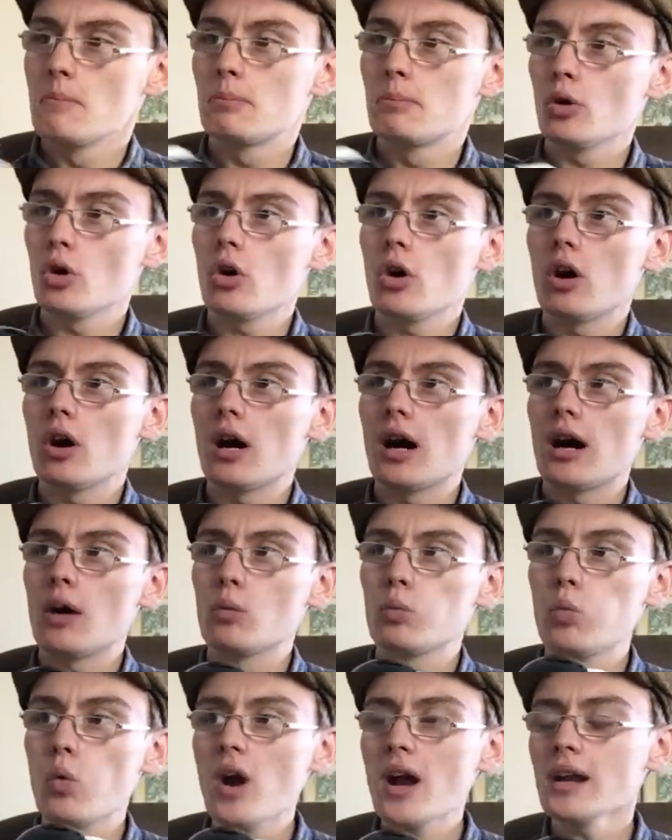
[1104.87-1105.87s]
But
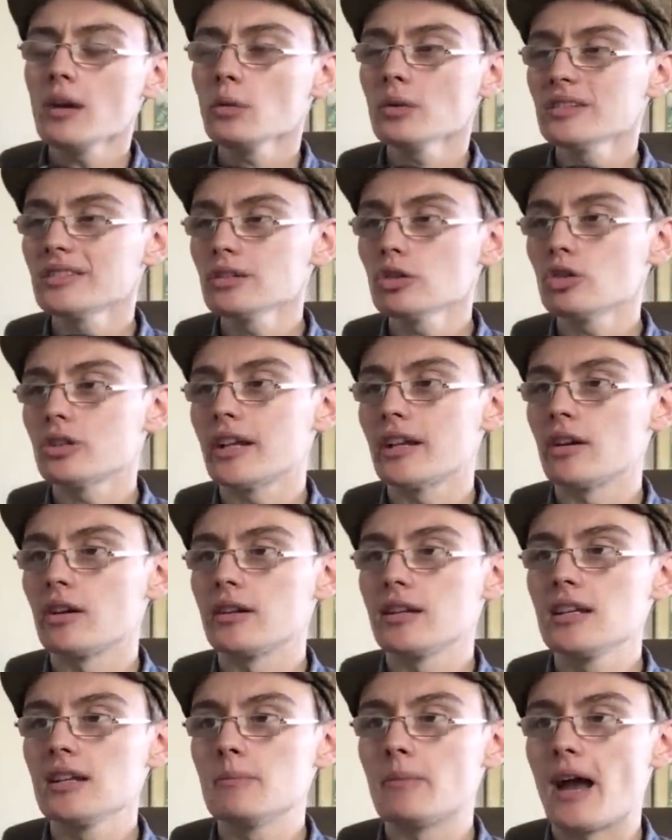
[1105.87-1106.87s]
when I was looking
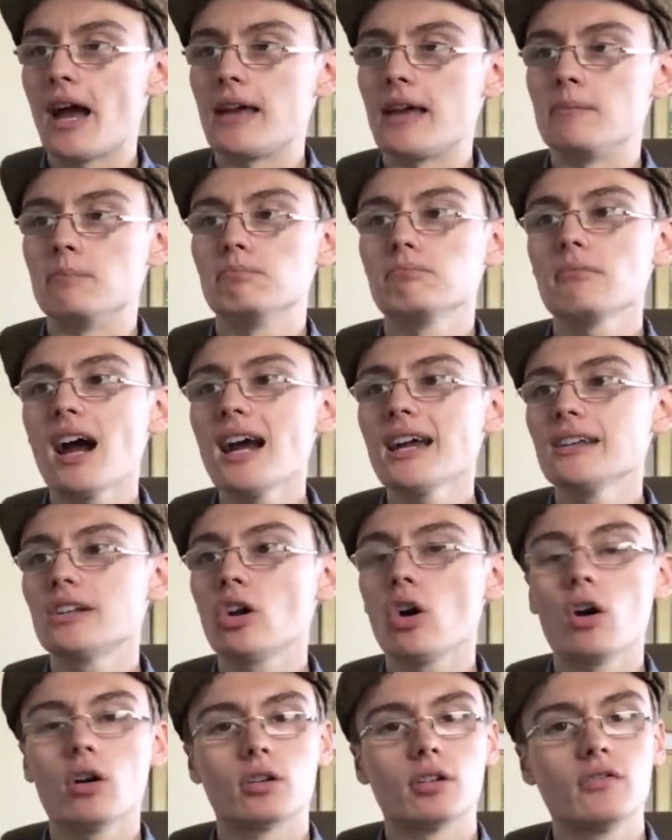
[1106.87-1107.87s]
on eBay, my
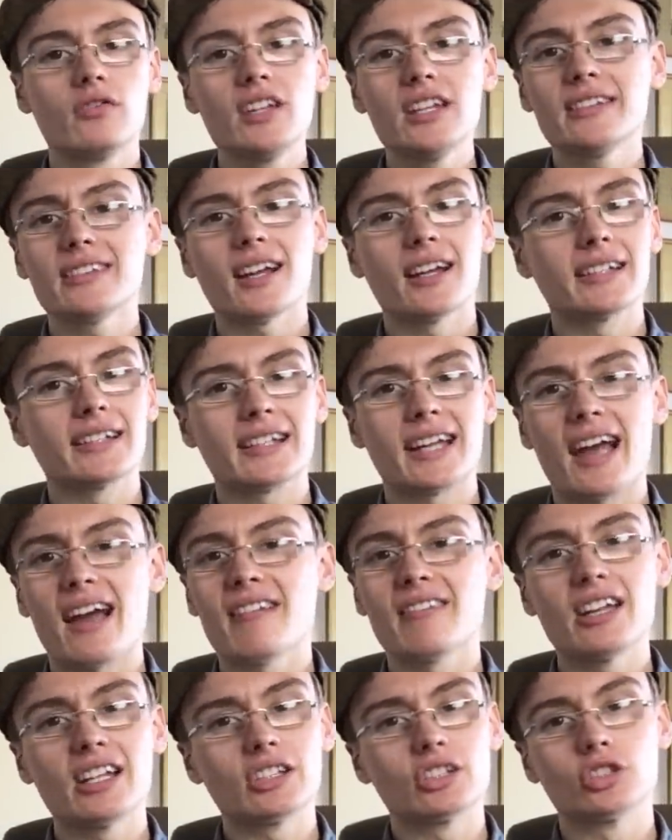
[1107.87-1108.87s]
god, these like
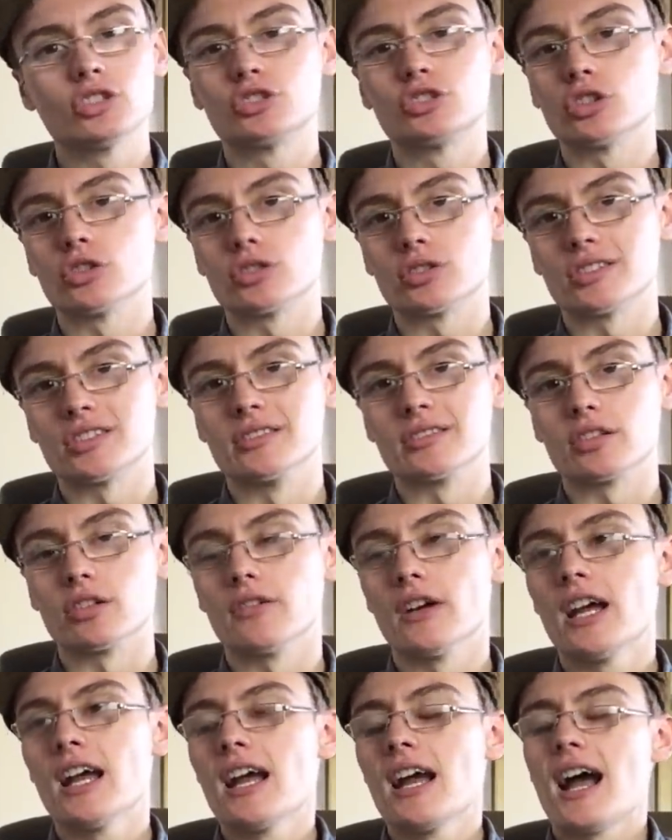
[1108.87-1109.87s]
character jugs and stuff.